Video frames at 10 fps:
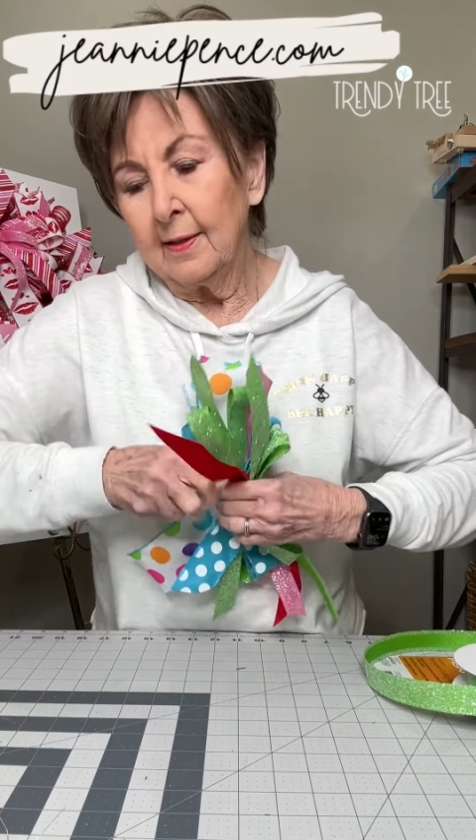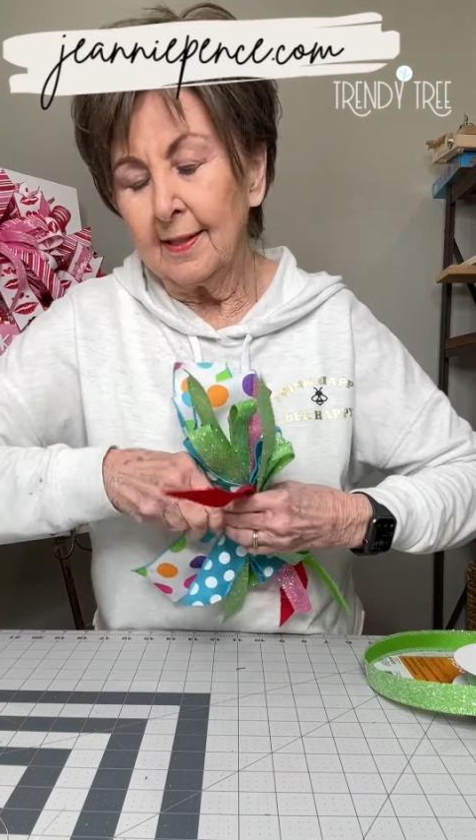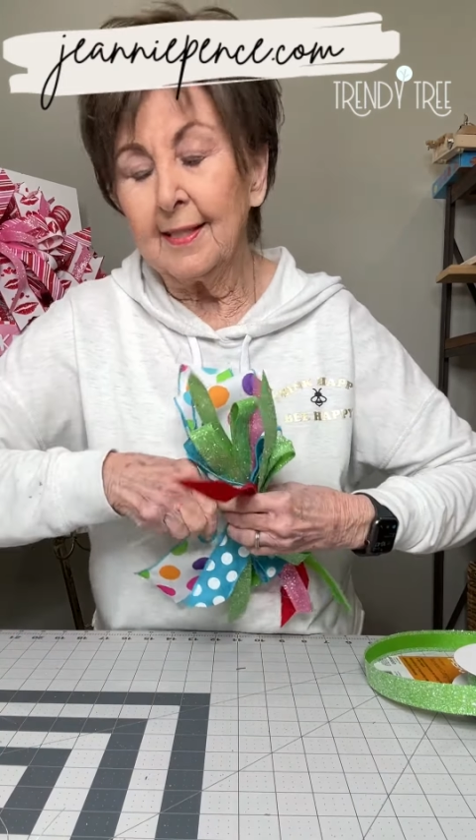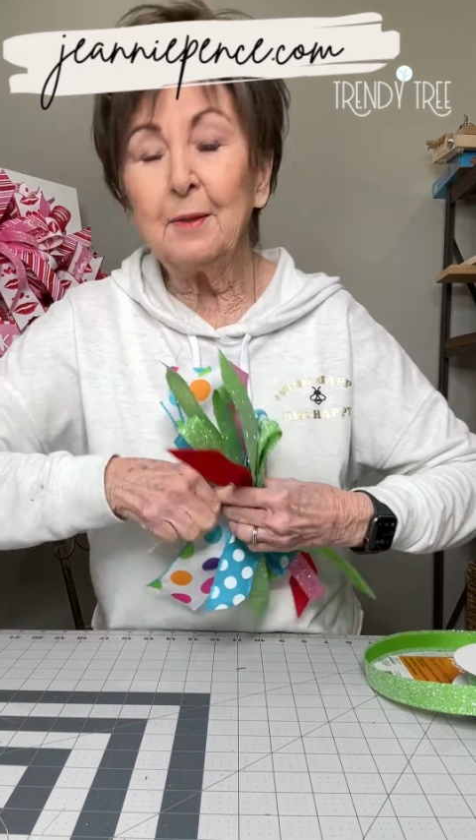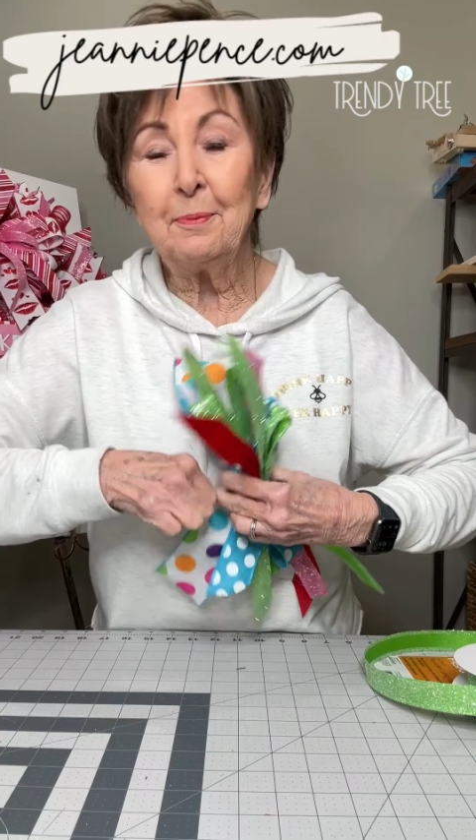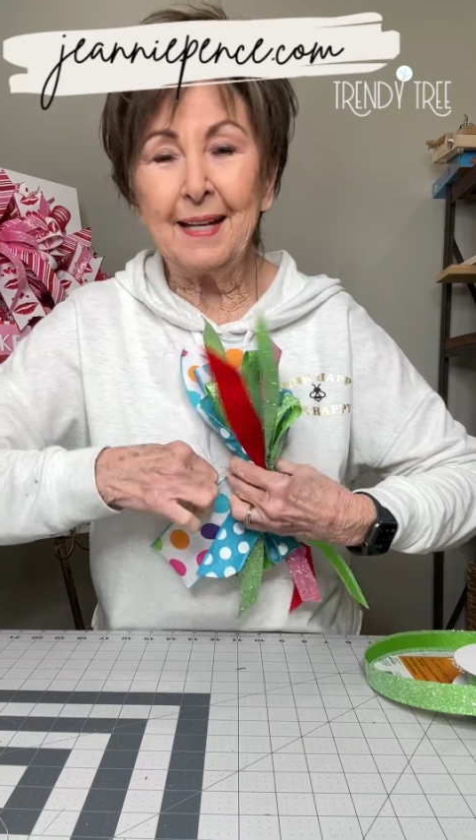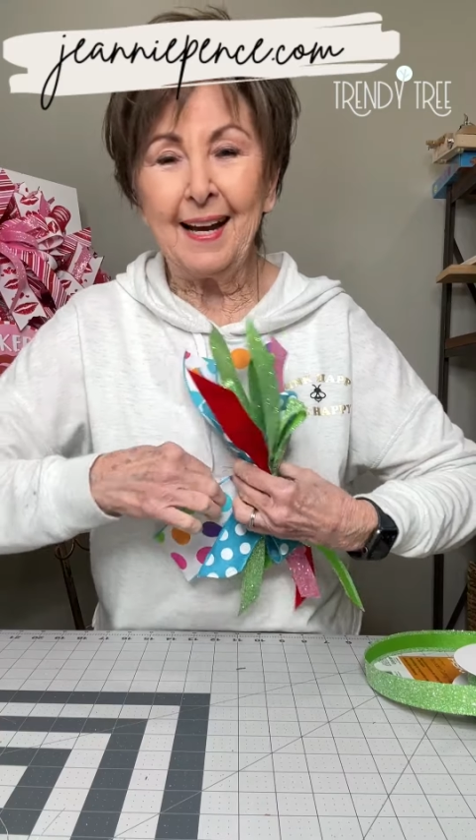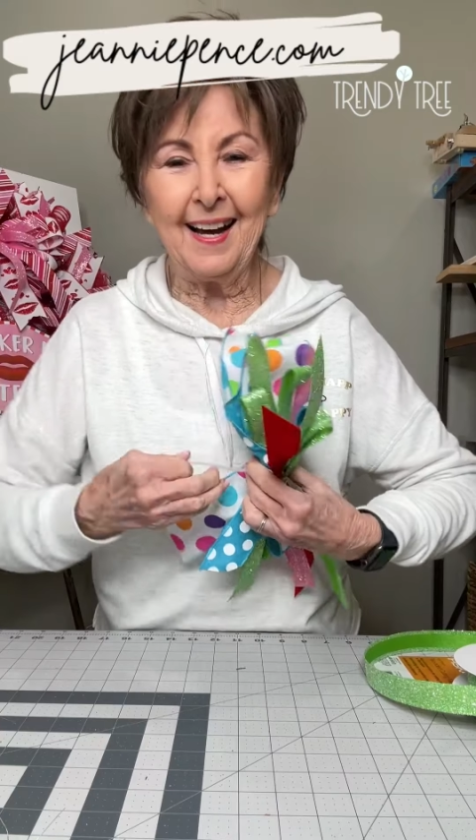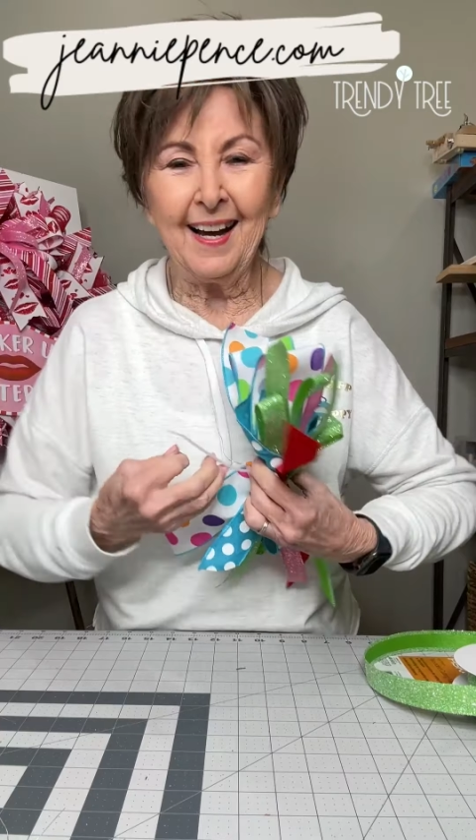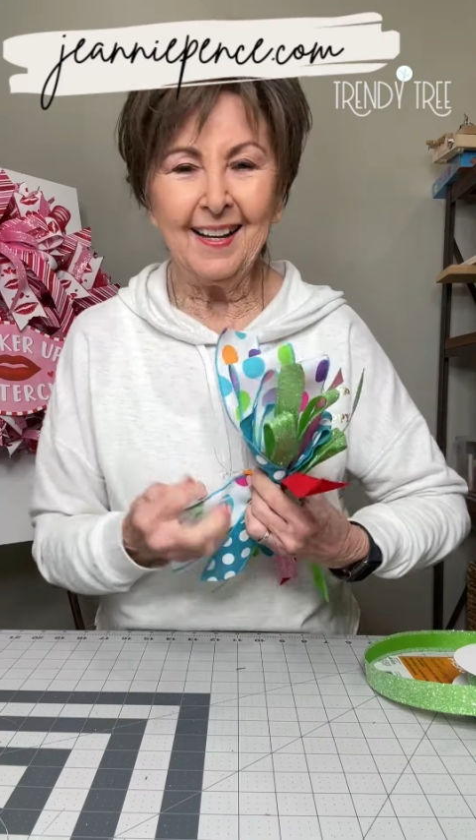zip
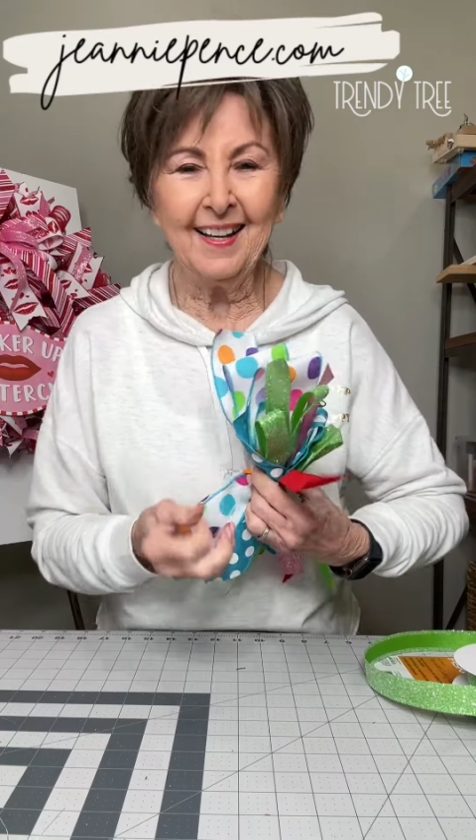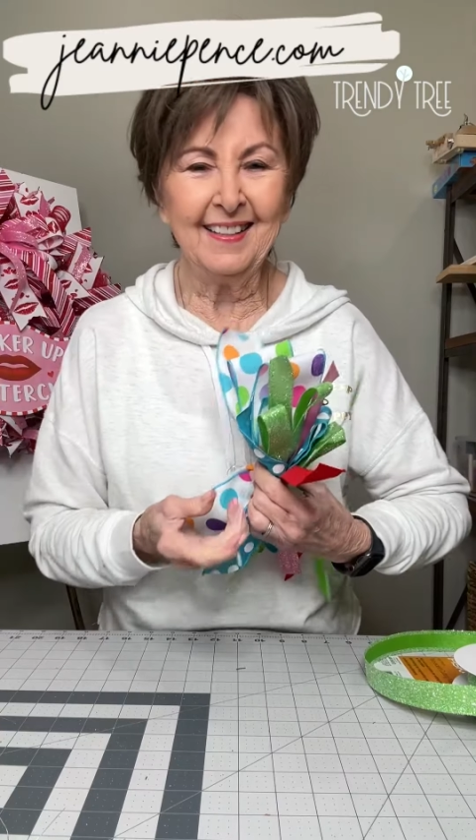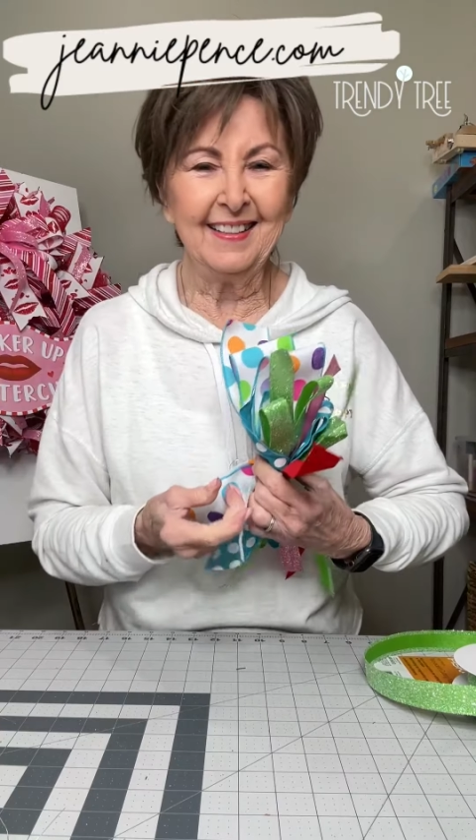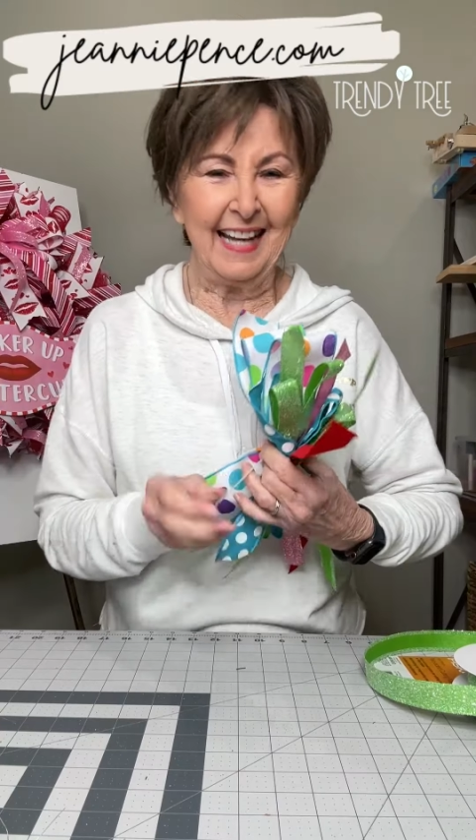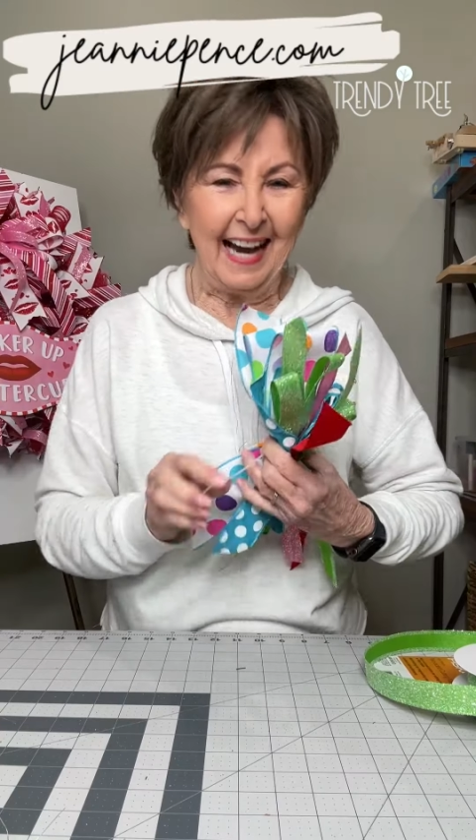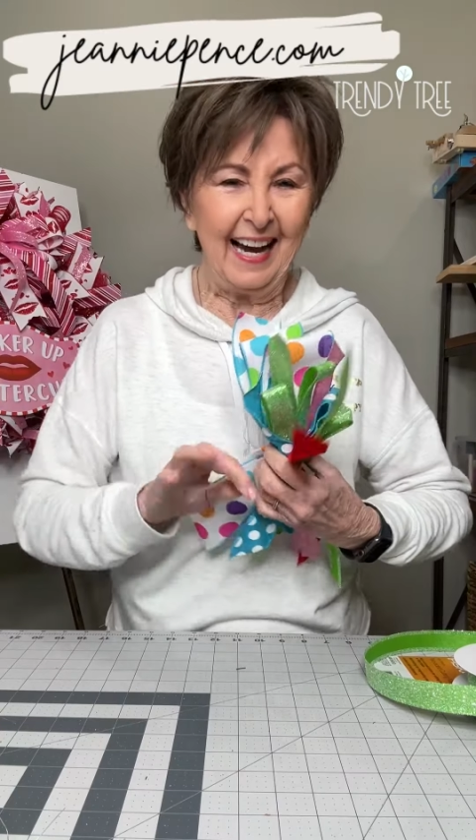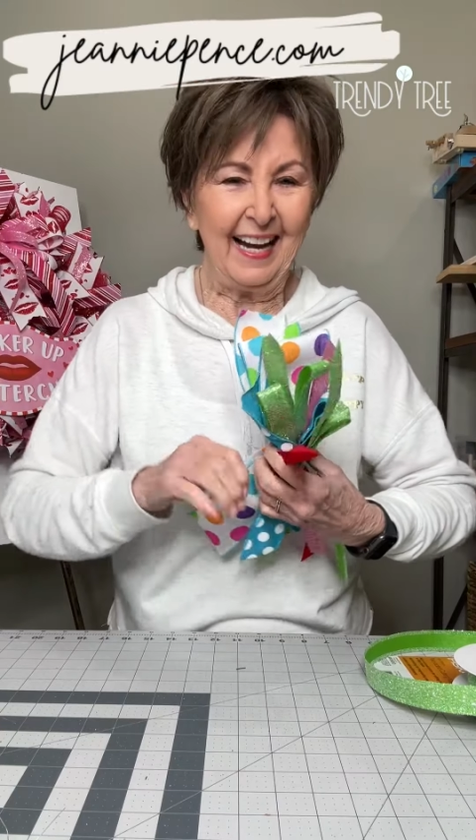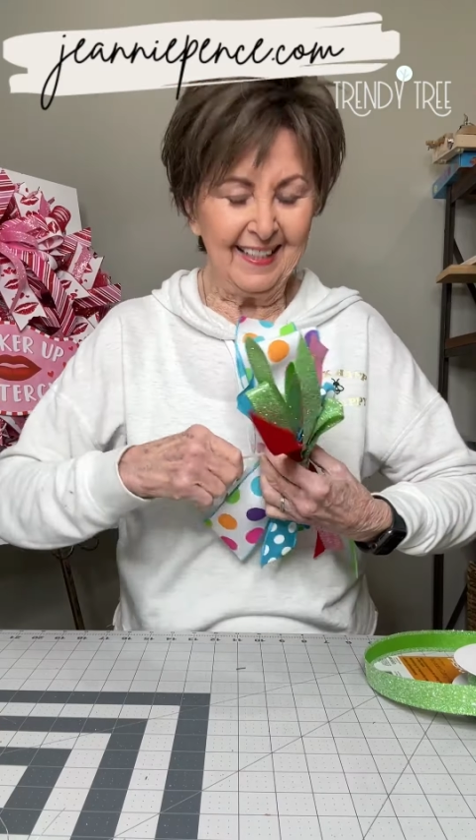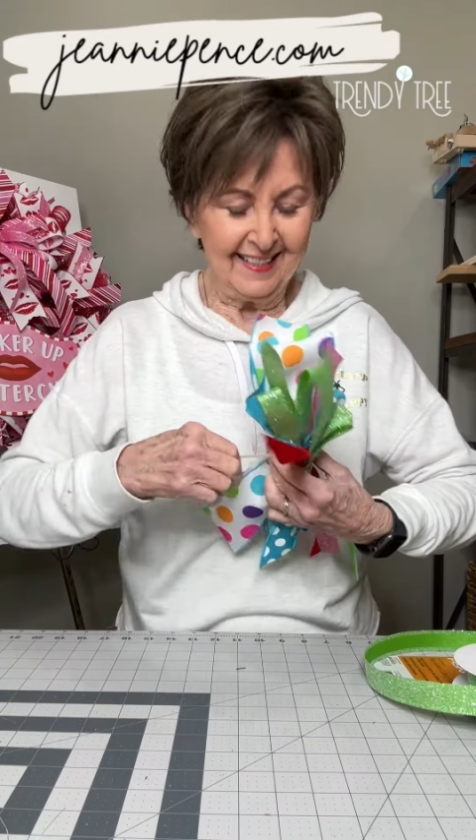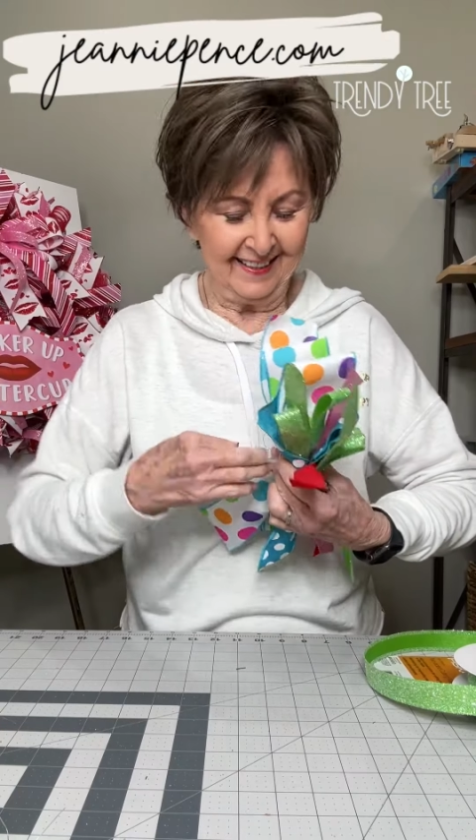tie
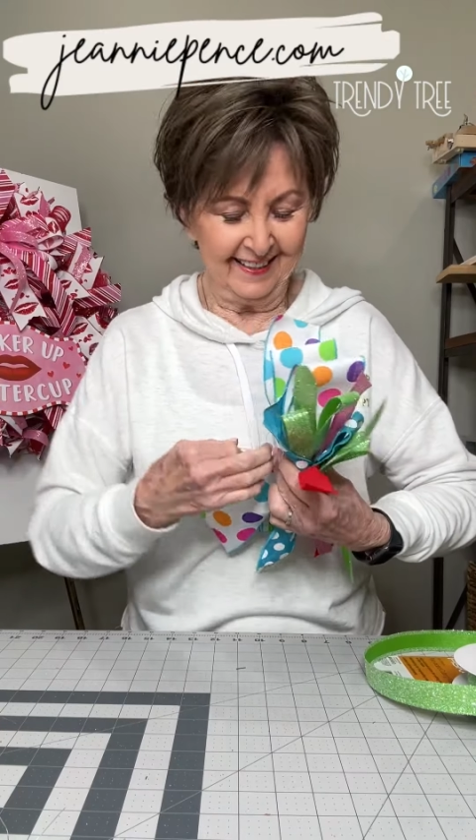tight